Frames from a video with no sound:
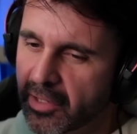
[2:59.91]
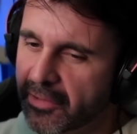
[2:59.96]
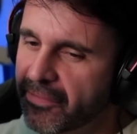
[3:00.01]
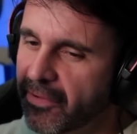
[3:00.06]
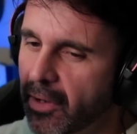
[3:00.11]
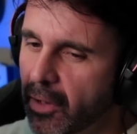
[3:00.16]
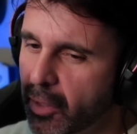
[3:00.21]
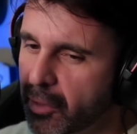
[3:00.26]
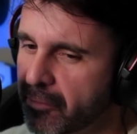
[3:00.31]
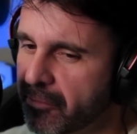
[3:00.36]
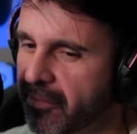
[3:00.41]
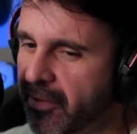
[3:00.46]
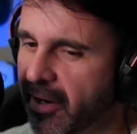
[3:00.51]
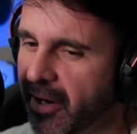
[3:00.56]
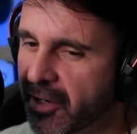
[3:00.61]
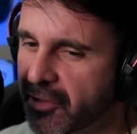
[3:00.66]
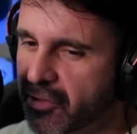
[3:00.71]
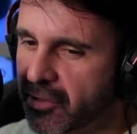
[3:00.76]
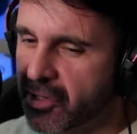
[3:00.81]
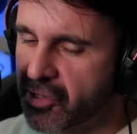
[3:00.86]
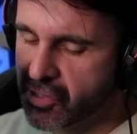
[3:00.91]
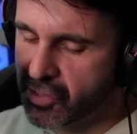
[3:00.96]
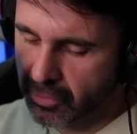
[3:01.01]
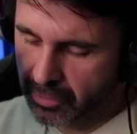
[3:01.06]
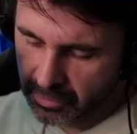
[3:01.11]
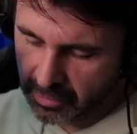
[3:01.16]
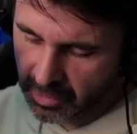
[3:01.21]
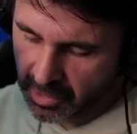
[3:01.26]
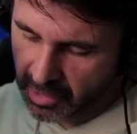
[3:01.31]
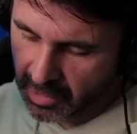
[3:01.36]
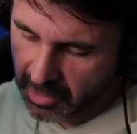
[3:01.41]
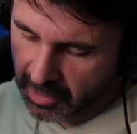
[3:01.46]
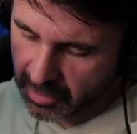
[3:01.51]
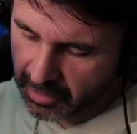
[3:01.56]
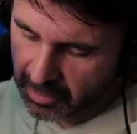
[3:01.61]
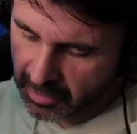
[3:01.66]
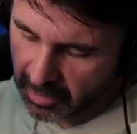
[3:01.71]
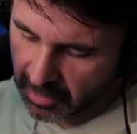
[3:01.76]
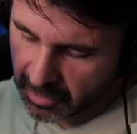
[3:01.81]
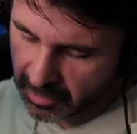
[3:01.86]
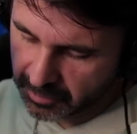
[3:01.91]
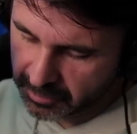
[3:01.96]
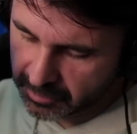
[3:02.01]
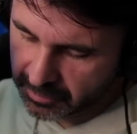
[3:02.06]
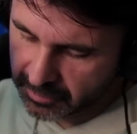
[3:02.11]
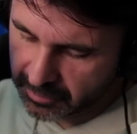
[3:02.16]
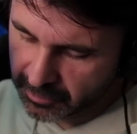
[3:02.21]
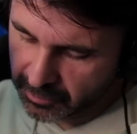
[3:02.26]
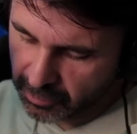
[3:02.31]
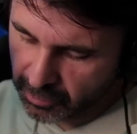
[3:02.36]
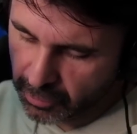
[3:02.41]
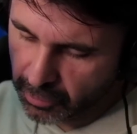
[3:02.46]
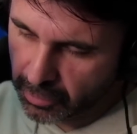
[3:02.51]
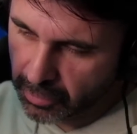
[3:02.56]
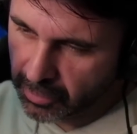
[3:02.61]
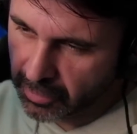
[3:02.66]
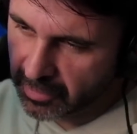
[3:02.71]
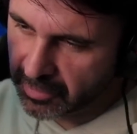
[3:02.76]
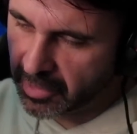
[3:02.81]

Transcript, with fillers: following very traditional uh, um, rule,